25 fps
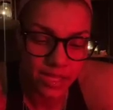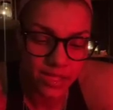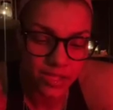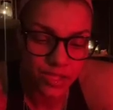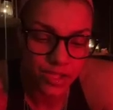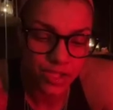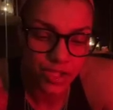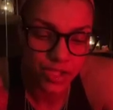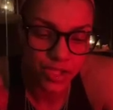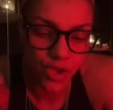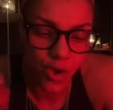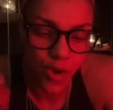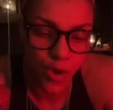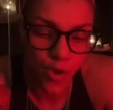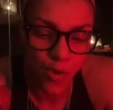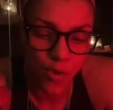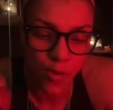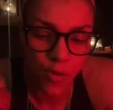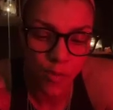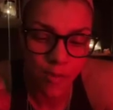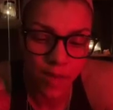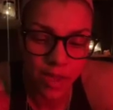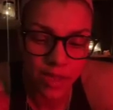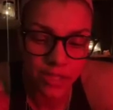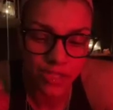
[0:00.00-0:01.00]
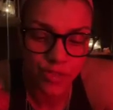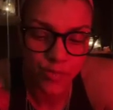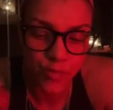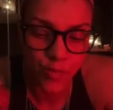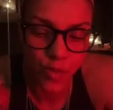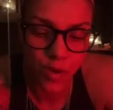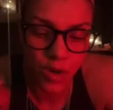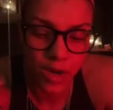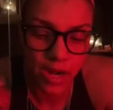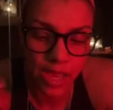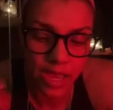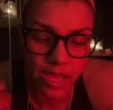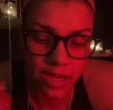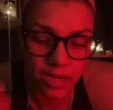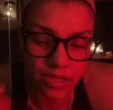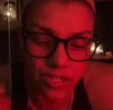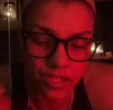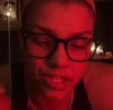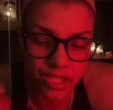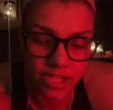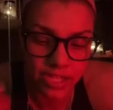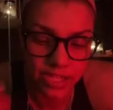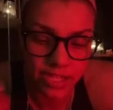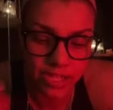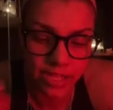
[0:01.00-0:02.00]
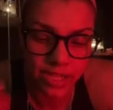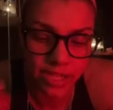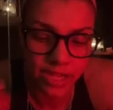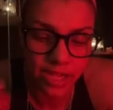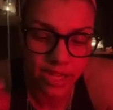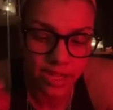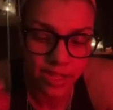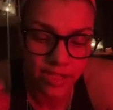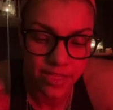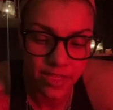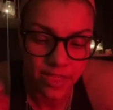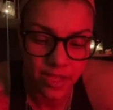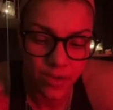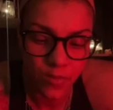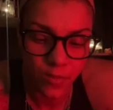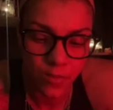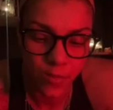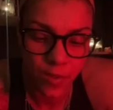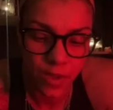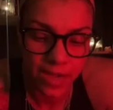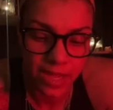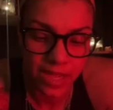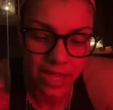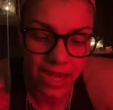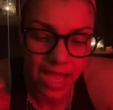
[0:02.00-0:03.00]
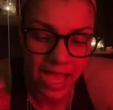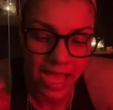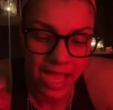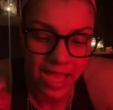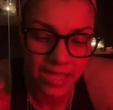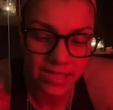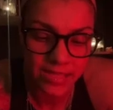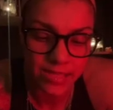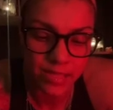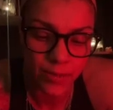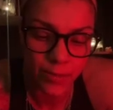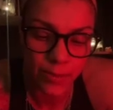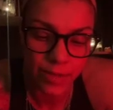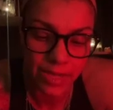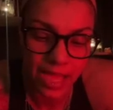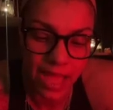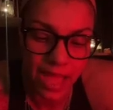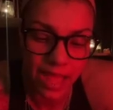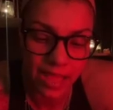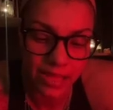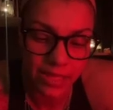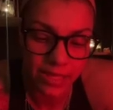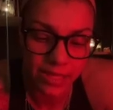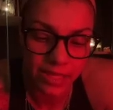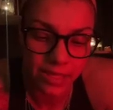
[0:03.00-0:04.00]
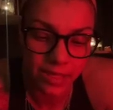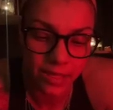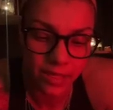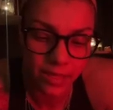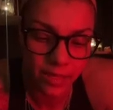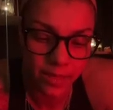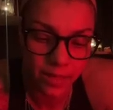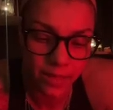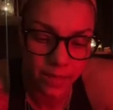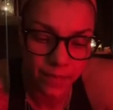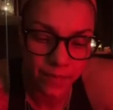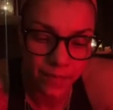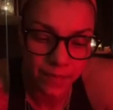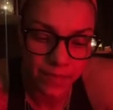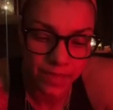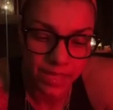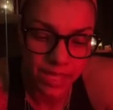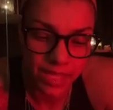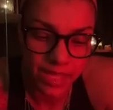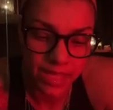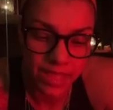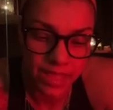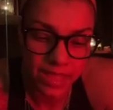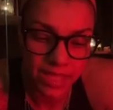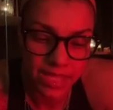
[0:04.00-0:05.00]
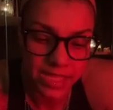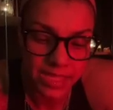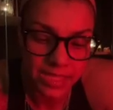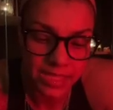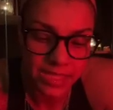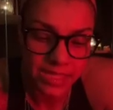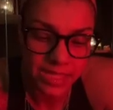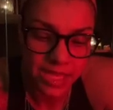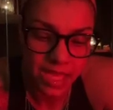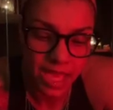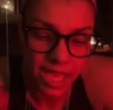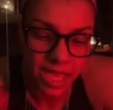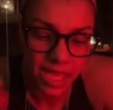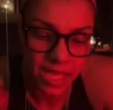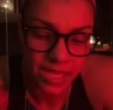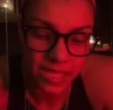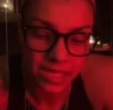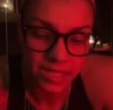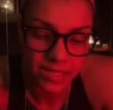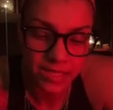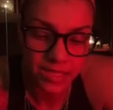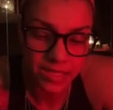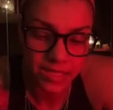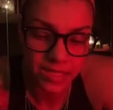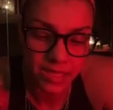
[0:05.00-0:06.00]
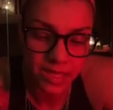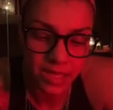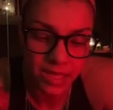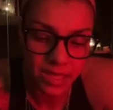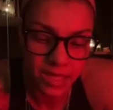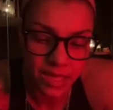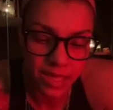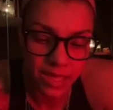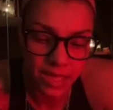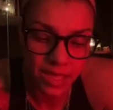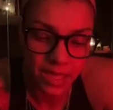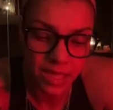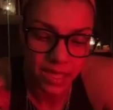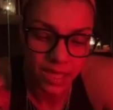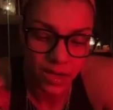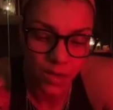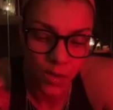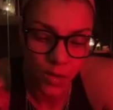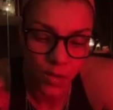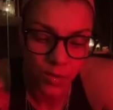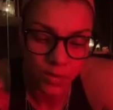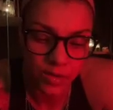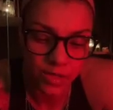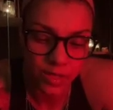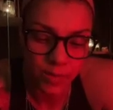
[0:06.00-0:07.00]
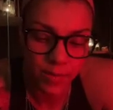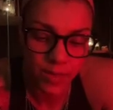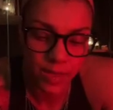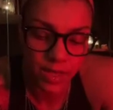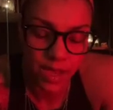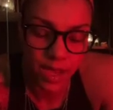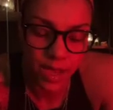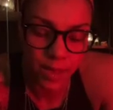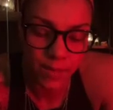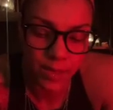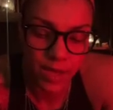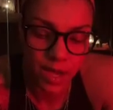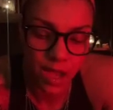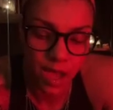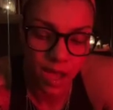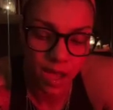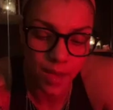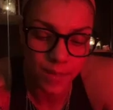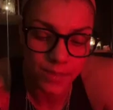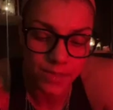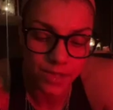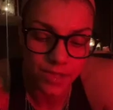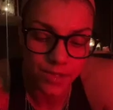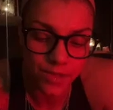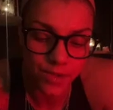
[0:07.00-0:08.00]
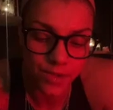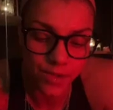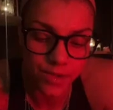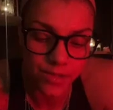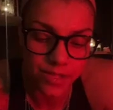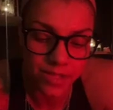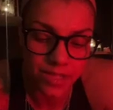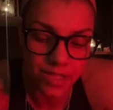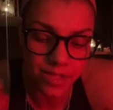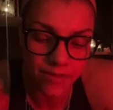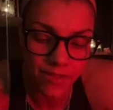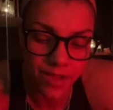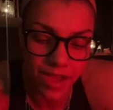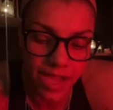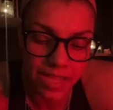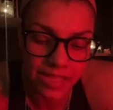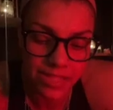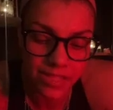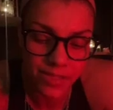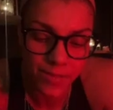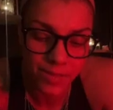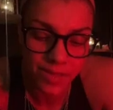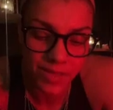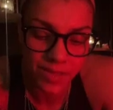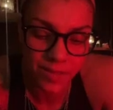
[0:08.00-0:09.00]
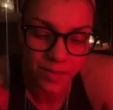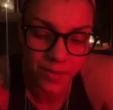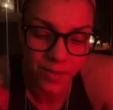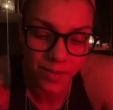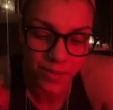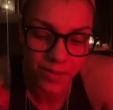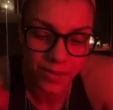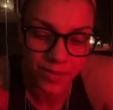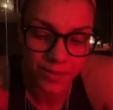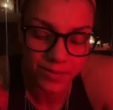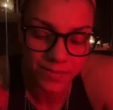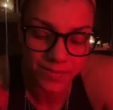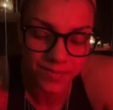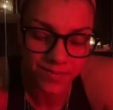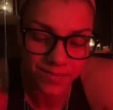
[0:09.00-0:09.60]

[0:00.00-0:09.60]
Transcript: it so much more energy than what it has in reality. In this case, it can only become an obstacle that divides people.